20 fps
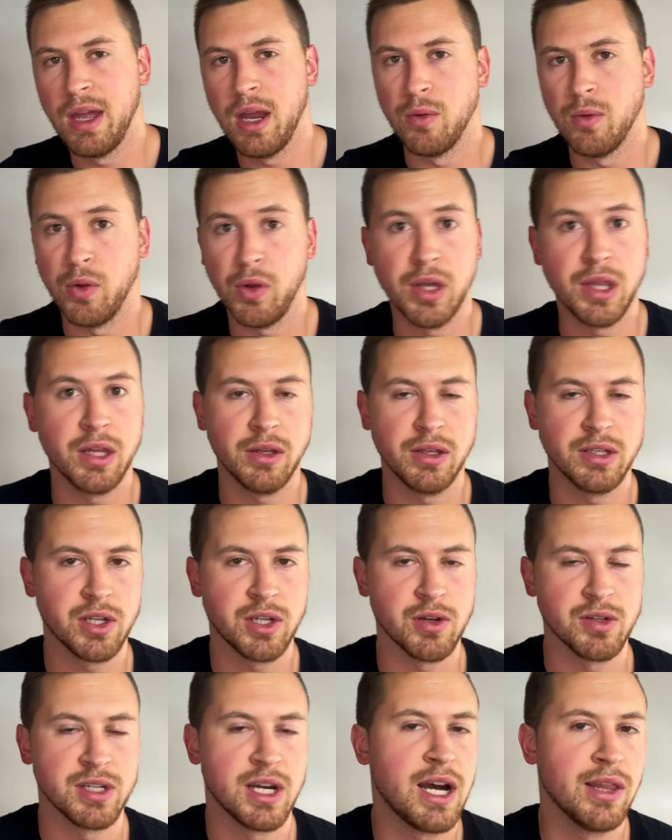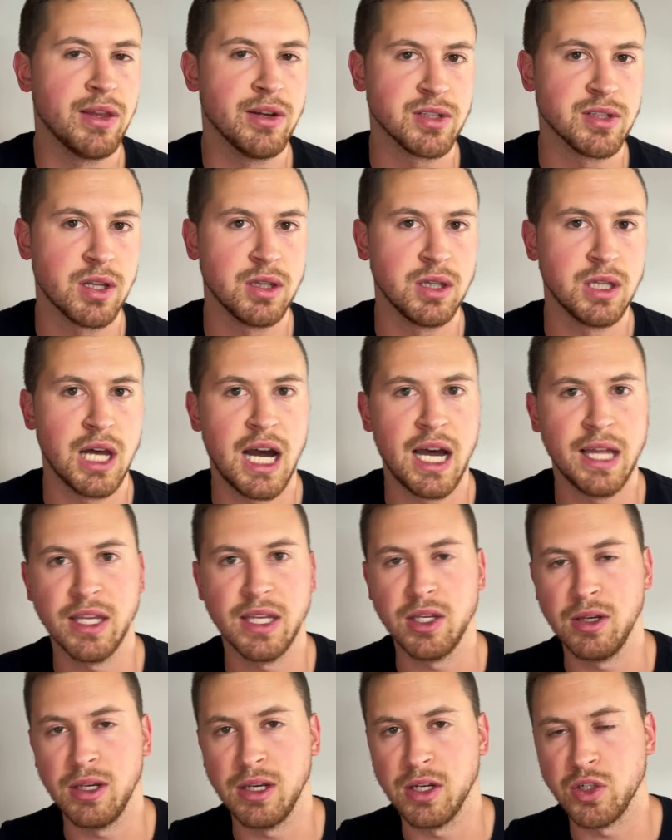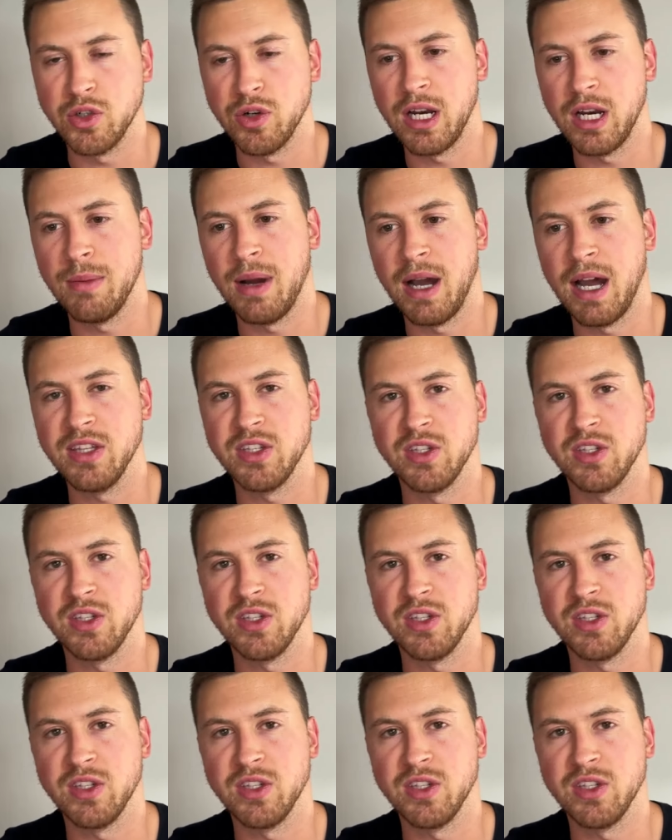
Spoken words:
Really, the list goes on. There's a lot that you need to train them on.